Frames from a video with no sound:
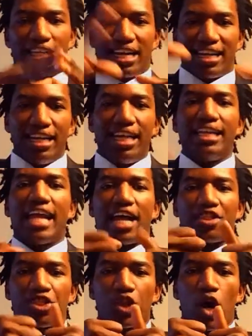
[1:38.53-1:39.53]
clean
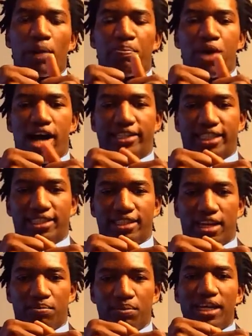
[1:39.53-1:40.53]
that thought process
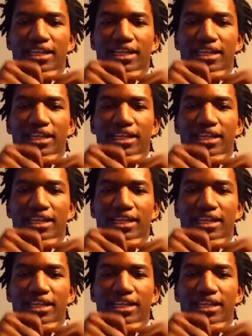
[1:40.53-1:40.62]
up.